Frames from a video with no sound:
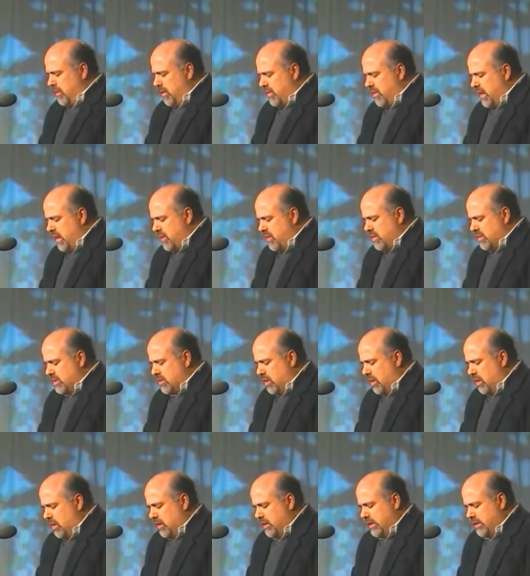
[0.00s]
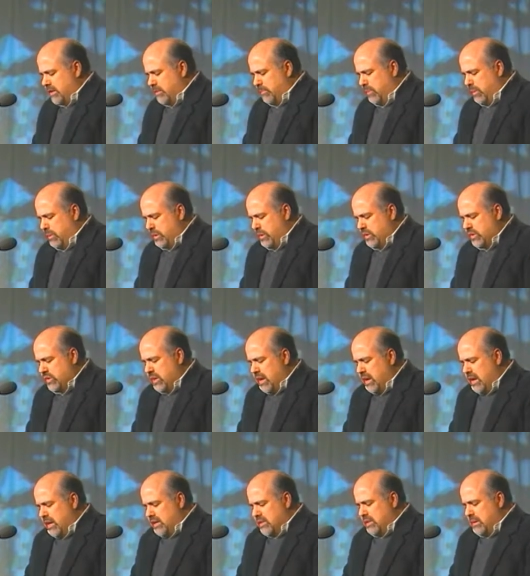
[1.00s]
Then the song explores
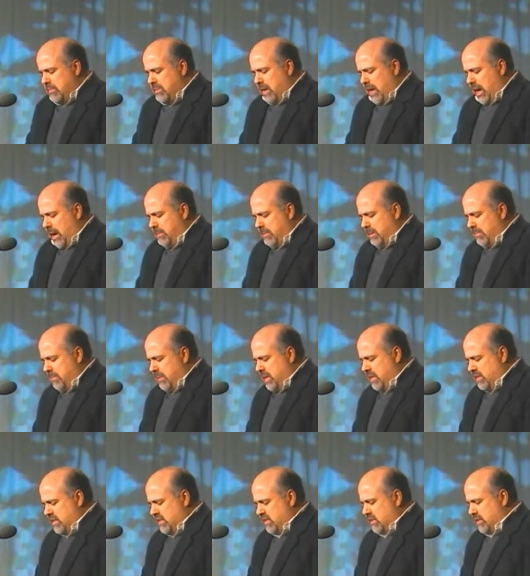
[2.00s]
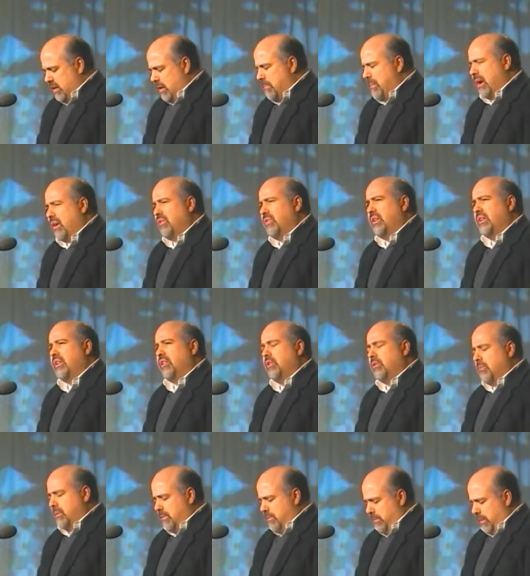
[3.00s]
some common myths about the
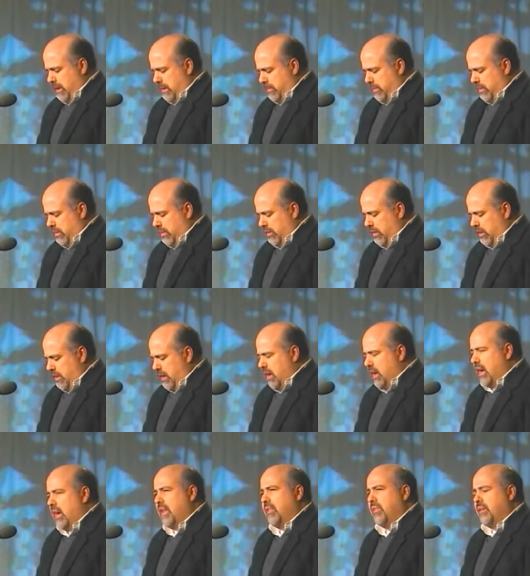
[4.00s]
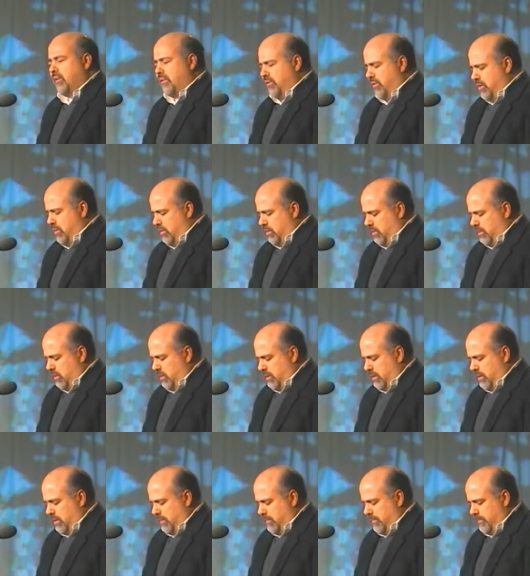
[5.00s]
Cuban people and their
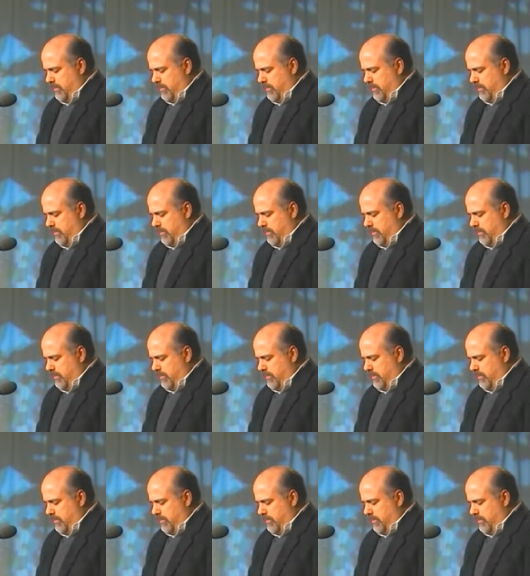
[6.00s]
folklore.